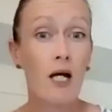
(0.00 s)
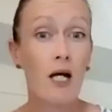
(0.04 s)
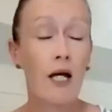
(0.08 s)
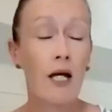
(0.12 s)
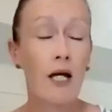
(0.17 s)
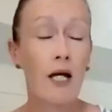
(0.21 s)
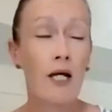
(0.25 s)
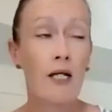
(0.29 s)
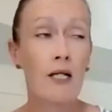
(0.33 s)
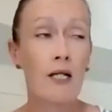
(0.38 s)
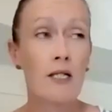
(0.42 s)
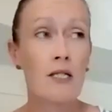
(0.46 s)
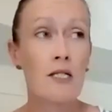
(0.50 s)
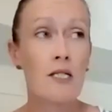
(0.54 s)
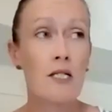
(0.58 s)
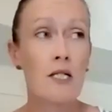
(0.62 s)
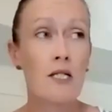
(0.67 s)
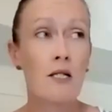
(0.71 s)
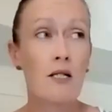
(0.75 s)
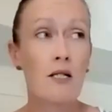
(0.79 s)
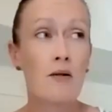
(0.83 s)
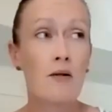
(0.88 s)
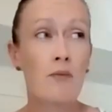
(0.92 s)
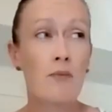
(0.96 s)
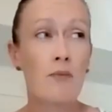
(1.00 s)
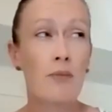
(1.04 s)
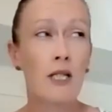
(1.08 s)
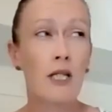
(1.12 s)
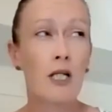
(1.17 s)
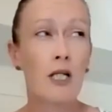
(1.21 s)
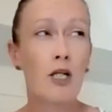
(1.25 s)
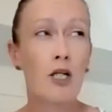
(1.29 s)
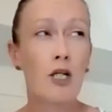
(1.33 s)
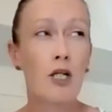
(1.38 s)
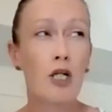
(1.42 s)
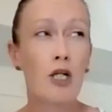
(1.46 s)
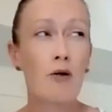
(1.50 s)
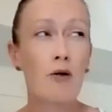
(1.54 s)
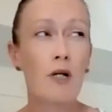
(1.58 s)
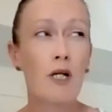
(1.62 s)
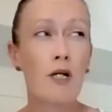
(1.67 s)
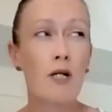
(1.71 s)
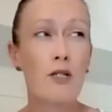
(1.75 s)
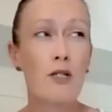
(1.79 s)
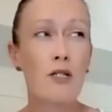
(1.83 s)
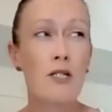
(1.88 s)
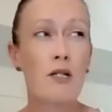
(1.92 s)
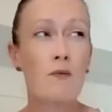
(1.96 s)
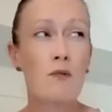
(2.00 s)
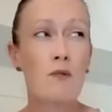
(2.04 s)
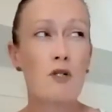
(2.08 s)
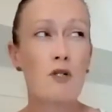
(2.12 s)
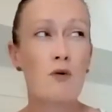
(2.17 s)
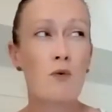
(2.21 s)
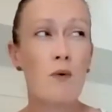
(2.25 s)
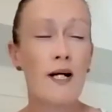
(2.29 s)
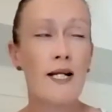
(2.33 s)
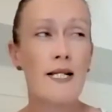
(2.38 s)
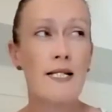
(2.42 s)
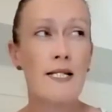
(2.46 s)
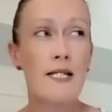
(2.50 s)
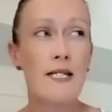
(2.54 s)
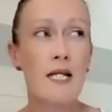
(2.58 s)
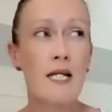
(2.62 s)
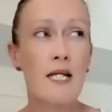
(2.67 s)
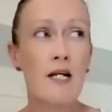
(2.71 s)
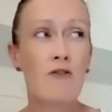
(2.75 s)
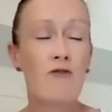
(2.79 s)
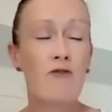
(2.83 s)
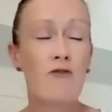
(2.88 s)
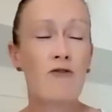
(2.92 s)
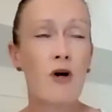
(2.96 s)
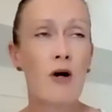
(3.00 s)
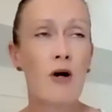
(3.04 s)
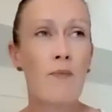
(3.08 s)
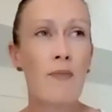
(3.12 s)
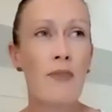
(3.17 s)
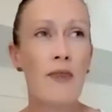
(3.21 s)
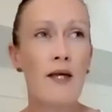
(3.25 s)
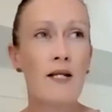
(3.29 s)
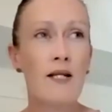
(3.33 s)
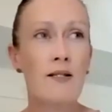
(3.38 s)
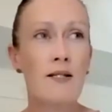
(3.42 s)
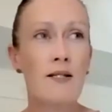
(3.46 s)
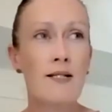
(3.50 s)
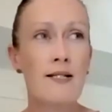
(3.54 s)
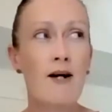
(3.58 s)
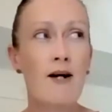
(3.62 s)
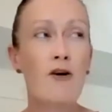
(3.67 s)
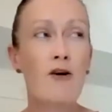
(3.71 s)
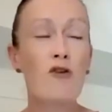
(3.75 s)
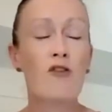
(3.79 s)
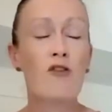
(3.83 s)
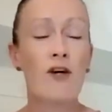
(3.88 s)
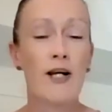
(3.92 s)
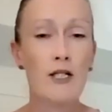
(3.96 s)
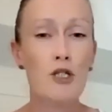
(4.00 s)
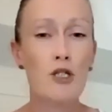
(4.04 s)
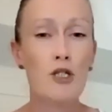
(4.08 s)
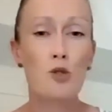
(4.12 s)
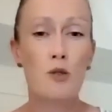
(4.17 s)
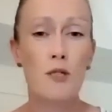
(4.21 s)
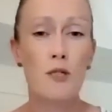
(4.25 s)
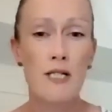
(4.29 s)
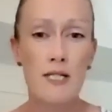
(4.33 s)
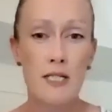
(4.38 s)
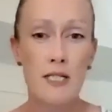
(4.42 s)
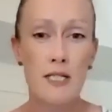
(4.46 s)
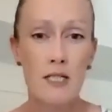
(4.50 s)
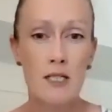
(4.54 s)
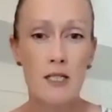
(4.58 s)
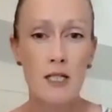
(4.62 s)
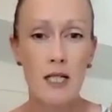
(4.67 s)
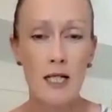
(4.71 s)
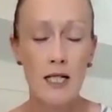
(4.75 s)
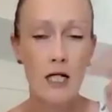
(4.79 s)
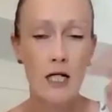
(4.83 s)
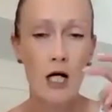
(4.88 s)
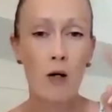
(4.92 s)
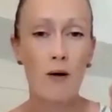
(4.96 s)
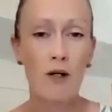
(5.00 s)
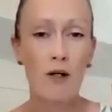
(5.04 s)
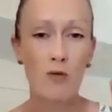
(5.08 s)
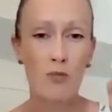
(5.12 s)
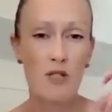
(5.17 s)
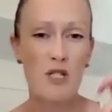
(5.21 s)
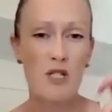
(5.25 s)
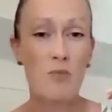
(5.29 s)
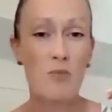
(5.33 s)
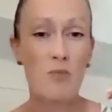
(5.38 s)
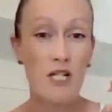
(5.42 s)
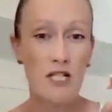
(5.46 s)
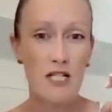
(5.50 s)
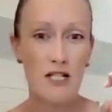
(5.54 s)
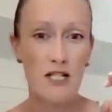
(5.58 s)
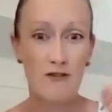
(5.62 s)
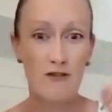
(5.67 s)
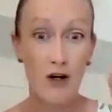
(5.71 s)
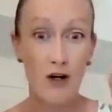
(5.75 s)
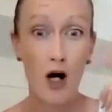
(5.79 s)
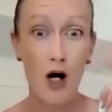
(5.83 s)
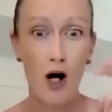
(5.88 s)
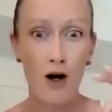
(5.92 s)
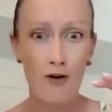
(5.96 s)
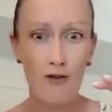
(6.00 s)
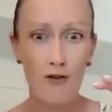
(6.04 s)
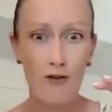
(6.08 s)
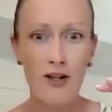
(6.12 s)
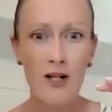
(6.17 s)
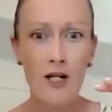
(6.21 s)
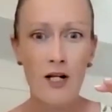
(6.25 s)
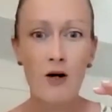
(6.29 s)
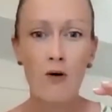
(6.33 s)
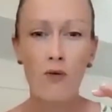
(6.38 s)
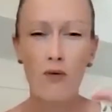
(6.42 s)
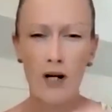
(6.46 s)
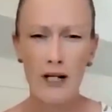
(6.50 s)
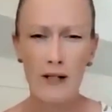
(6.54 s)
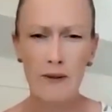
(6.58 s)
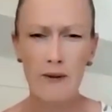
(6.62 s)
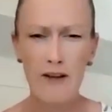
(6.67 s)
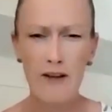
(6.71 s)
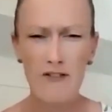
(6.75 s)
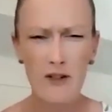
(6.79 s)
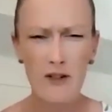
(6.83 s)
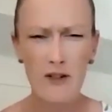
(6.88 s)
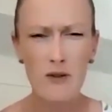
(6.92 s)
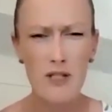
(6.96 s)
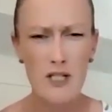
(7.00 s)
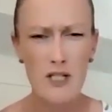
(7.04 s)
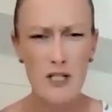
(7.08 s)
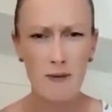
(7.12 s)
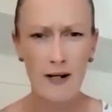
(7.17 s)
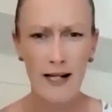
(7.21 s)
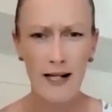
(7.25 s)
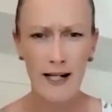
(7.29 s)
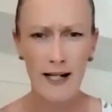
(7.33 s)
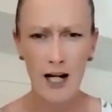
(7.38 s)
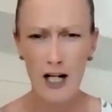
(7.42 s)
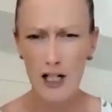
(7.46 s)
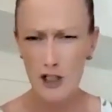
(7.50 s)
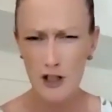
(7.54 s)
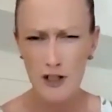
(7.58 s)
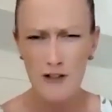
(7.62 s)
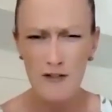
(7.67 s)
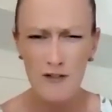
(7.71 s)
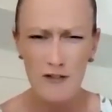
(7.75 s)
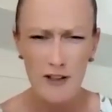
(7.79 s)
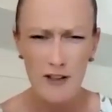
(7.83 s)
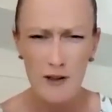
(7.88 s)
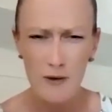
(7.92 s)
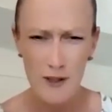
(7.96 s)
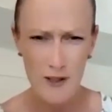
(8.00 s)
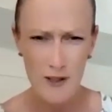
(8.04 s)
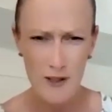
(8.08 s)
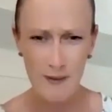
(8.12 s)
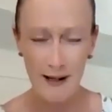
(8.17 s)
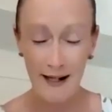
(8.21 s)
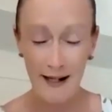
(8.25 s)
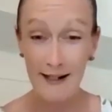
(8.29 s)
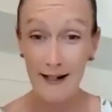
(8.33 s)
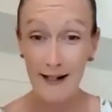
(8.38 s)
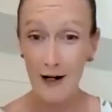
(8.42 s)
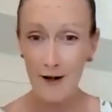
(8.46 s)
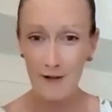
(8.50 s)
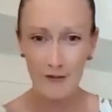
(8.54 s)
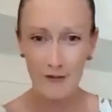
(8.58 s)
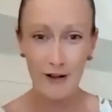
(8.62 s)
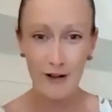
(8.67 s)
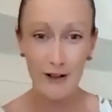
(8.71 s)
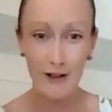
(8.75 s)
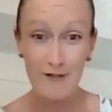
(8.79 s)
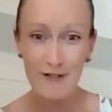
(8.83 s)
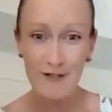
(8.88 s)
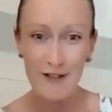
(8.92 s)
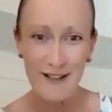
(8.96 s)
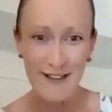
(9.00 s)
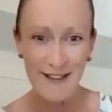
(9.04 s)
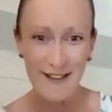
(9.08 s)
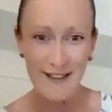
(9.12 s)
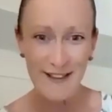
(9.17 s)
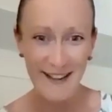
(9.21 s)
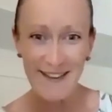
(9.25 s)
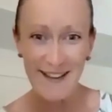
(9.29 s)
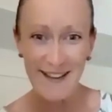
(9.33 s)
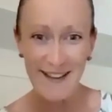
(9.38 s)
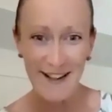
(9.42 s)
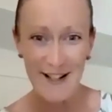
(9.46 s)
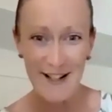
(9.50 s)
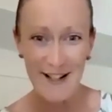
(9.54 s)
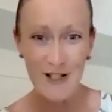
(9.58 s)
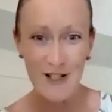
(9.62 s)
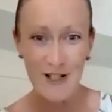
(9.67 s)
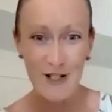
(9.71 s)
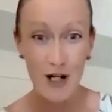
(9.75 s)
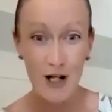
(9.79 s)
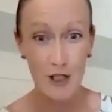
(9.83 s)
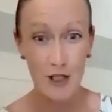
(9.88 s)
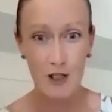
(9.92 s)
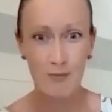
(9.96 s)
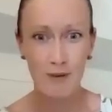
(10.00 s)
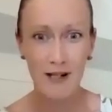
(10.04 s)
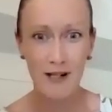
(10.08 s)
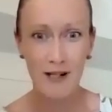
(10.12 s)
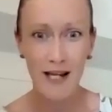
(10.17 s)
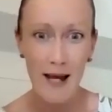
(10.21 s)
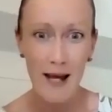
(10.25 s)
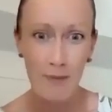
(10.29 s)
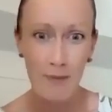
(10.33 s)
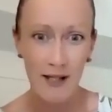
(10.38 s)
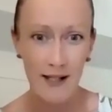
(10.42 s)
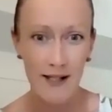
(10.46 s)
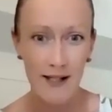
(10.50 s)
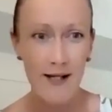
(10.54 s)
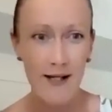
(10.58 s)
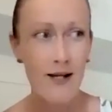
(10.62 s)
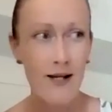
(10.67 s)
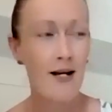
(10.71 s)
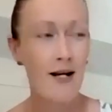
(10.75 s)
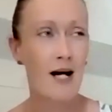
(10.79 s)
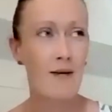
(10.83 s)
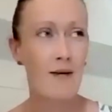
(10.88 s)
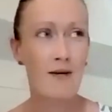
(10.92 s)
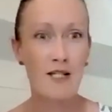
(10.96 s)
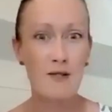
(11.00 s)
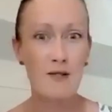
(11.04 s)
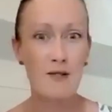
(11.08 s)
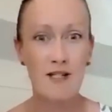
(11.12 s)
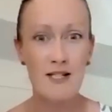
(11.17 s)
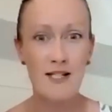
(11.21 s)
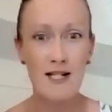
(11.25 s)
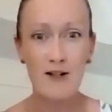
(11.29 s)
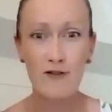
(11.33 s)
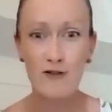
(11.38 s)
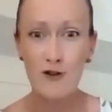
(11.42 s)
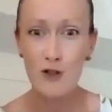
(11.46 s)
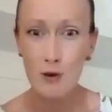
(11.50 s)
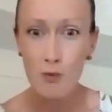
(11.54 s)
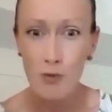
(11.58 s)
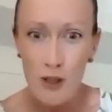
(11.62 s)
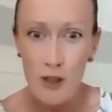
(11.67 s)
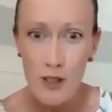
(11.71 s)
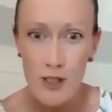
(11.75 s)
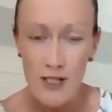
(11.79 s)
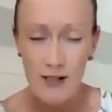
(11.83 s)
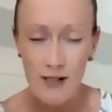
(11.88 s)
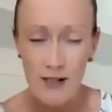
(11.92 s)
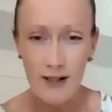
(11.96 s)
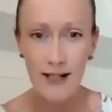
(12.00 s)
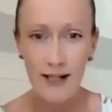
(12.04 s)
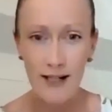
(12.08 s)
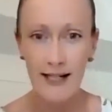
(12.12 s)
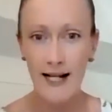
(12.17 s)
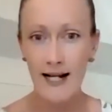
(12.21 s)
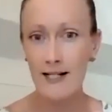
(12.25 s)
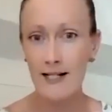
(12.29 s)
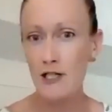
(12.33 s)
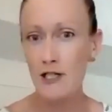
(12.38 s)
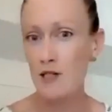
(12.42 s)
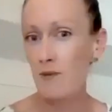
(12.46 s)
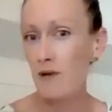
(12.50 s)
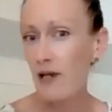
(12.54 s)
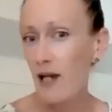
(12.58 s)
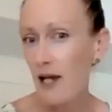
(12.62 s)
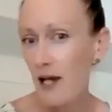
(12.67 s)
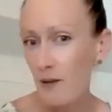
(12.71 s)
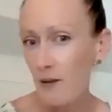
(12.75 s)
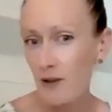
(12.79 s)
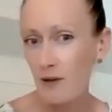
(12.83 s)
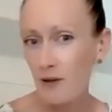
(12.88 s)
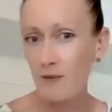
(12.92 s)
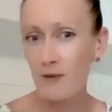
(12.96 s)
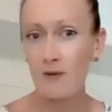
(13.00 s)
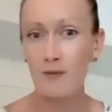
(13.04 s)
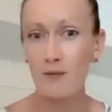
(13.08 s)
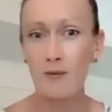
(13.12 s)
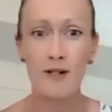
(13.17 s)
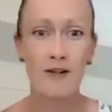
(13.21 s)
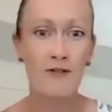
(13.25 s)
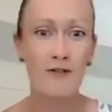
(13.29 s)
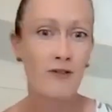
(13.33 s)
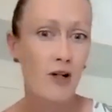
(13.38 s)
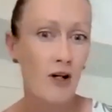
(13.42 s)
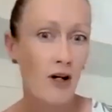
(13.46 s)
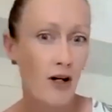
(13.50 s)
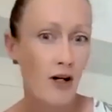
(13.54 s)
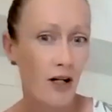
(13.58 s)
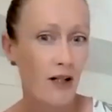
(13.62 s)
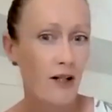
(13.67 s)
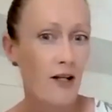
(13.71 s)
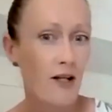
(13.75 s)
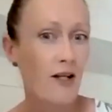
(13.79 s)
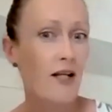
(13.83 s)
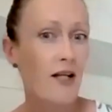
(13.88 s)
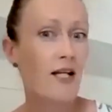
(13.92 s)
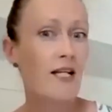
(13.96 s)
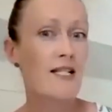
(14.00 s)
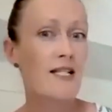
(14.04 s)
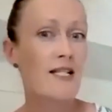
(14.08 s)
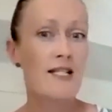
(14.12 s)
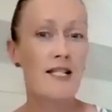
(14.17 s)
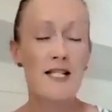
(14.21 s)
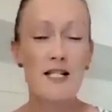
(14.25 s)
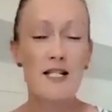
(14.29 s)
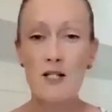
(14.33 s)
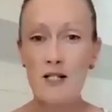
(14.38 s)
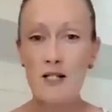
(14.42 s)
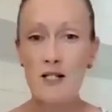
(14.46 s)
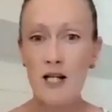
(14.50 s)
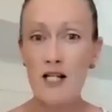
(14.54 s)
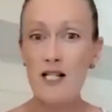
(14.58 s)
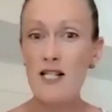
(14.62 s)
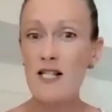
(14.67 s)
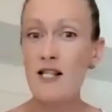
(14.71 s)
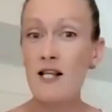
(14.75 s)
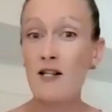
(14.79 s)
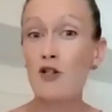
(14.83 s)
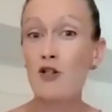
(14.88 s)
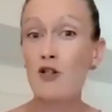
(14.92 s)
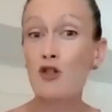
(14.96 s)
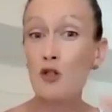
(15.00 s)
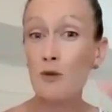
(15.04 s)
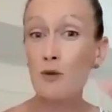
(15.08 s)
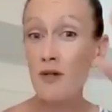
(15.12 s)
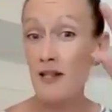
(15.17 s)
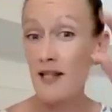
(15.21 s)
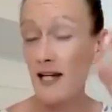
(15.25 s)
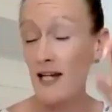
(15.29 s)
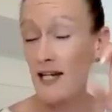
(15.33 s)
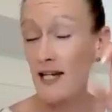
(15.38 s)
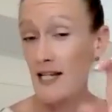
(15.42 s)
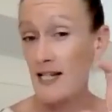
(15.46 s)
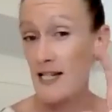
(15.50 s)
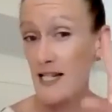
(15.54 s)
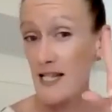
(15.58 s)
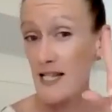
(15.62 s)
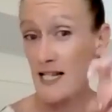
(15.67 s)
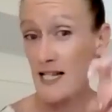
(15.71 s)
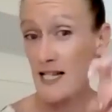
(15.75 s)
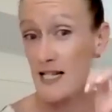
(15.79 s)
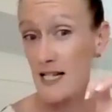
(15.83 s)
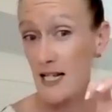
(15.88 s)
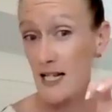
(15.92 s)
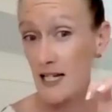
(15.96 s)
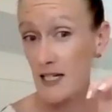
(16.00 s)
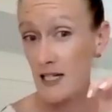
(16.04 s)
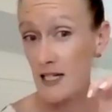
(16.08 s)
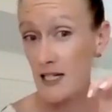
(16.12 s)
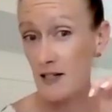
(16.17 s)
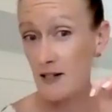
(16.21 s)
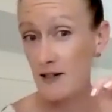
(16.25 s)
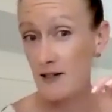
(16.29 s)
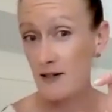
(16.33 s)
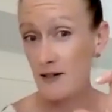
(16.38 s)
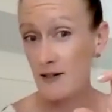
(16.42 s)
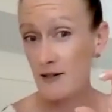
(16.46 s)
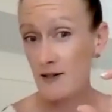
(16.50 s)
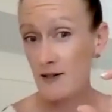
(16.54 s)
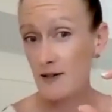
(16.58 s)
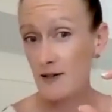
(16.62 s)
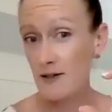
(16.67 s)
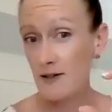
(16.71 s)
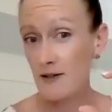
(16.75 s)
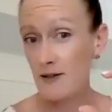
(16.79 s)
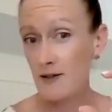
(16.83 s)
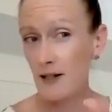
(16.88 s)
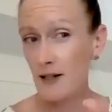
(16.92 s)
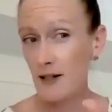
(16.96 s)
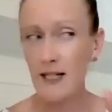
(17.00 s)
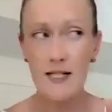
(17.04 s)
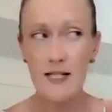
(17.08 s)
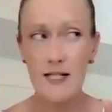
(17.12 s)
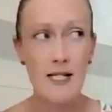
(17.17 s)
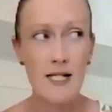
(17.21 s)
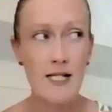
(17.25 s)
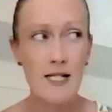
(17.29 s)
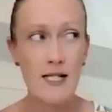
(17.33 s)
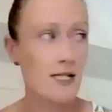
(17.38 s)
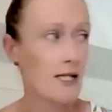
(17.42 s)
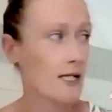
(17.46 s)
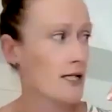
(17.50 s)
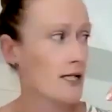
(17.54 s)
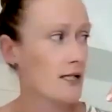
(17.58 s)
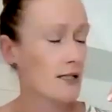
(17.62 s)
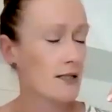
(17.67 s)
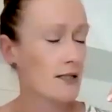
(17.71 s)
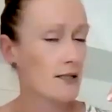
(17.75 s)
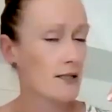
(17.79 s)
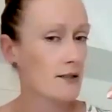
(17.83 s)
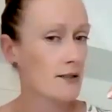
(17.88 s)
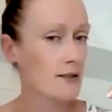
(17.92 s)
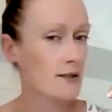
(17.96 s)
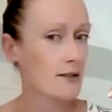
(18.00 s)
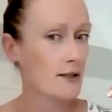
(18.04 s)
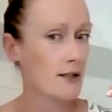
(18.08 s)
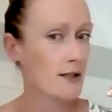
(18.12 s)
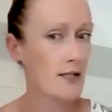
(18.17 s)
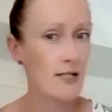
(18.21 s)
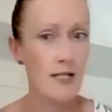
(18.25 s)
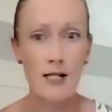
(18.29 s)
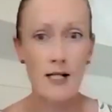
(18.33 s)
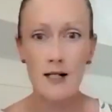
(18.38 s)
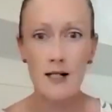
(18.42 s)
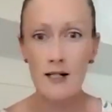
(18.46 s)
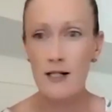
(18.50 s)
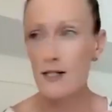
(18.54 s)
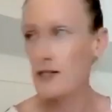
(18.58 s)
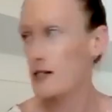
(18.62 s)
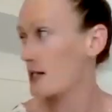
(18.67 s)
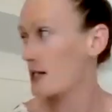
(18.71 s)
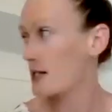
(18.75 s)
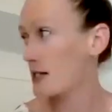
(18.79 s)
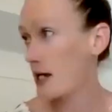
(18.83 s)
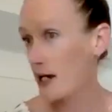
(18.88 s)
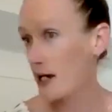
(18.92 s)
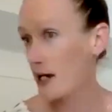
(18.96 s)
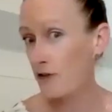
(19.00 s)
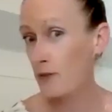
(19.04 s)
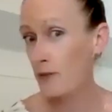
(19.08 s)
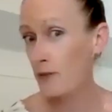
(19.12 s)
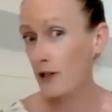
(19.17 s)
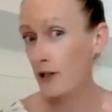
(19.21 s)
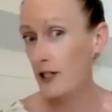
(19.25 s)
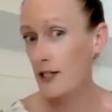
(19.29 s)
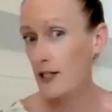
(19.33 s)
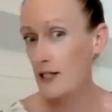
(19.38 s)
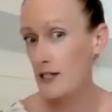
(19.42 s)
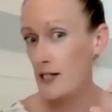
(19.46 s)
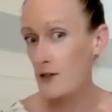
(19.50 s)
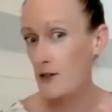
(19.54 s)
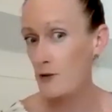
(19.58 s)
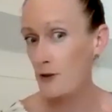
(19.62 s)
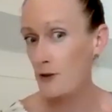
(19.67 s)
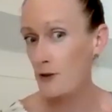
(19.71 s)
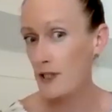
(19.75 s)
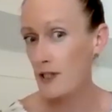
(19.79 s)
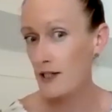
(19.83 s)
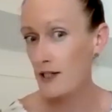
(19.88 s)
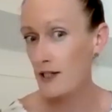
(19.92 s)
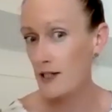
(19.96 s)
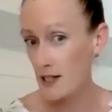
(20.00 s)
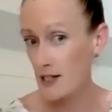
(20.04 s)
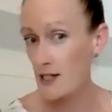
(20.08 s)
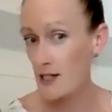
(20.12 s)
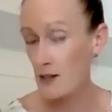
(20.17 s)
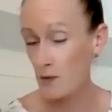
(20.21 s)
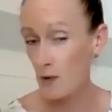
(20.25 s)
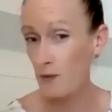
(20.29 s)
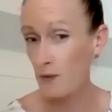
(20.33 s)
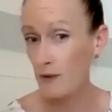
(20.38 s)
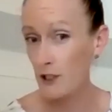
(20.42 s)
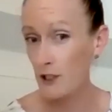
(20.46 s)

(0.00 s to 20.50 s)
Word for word: and but the curiosity was always there from the self-interested egoic perspective of why do i feel this way i shouldn't feel this way i've got everything that i, sh- I should be happy i must be a selfish person that i can't just be happy with what i've got is this is doing that is this it like is this it is it is this it everybody is this all this is what we